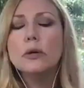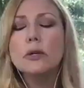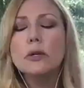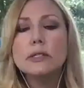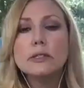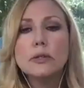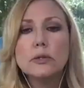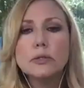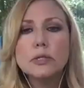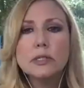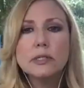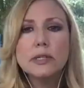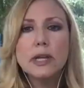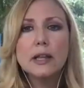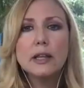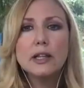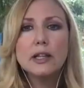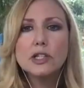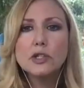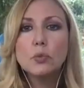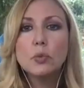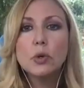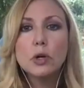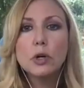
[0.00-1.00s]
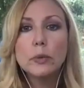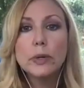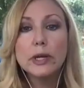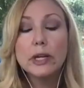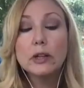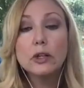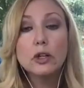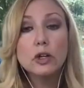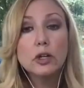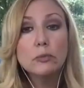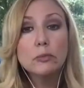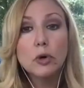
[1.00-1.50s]
so, so tell us where we
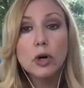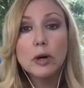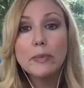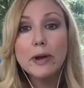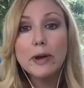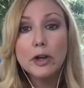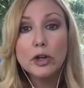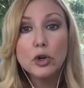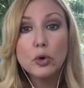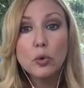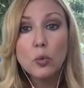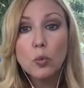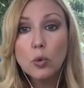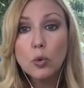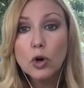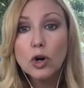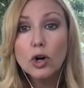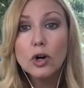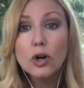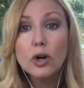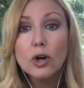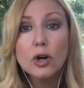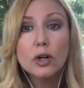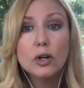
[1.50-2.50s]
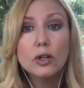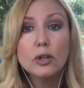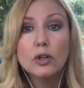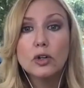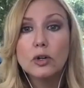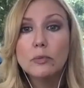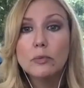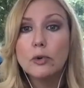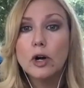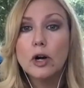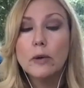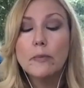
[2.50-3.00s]
can learn more about your work,
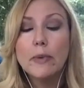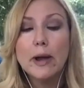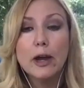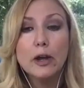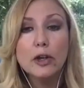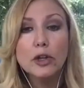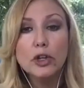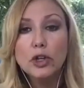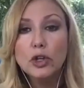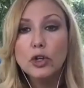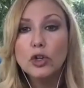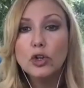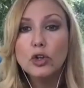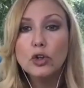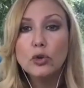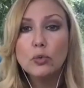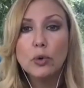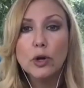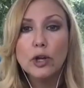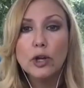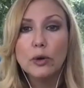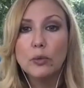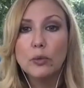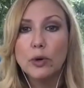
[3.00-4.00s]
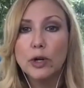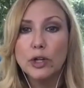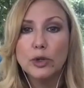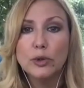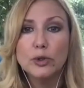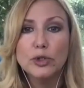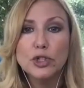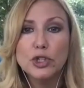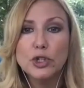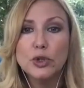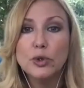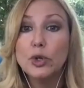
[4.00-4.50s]
learn more about you and what, what
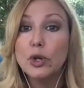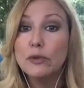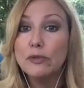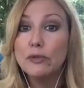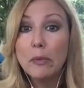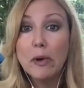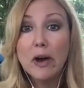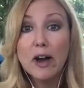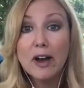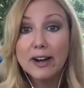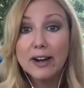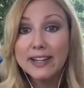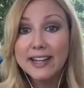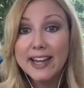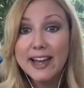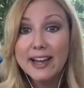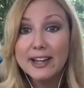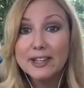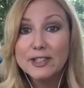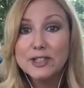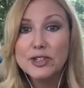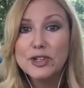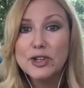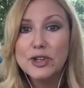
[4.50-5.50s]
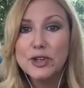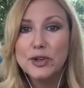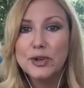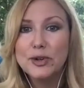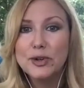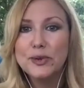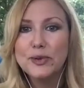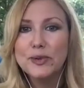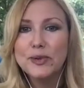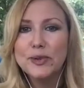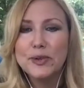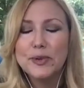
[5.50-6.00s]
you do. And you have a podcast
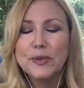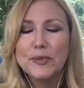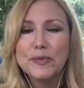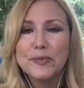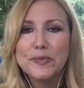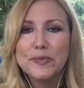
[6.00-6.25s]
too.